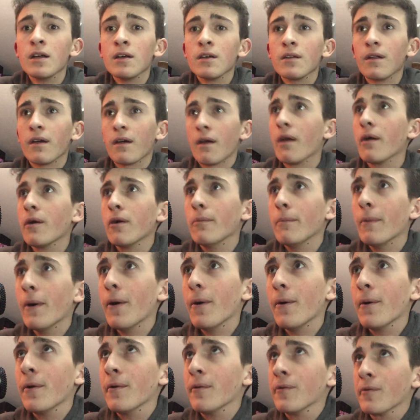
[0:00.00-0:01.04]
Say, hey,
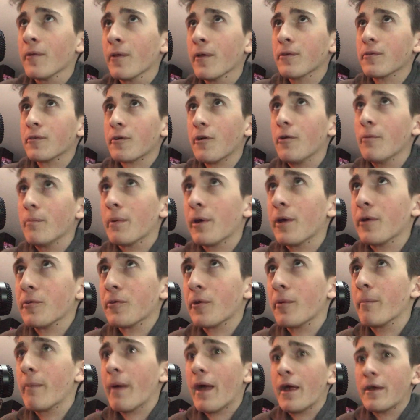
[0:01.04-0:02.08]
boys, let's go play some
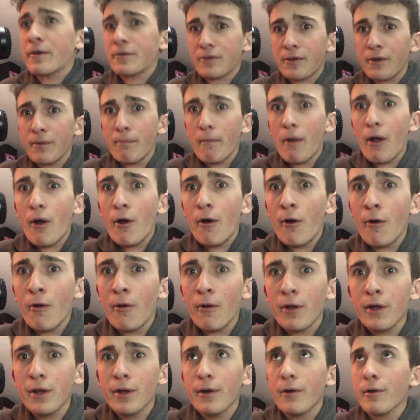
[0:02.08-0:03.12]
basketball.
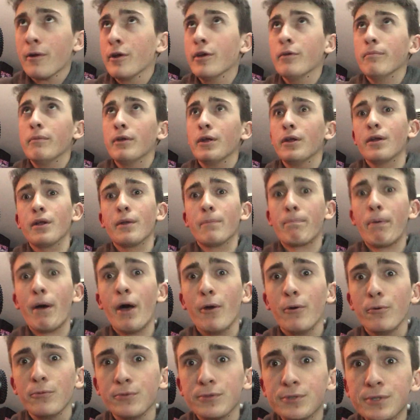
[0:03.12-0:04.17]
Here, hit me in the
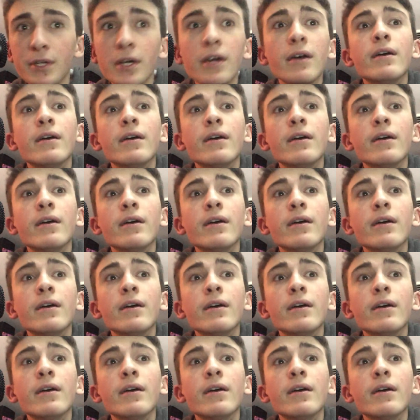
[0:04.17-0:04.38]
post.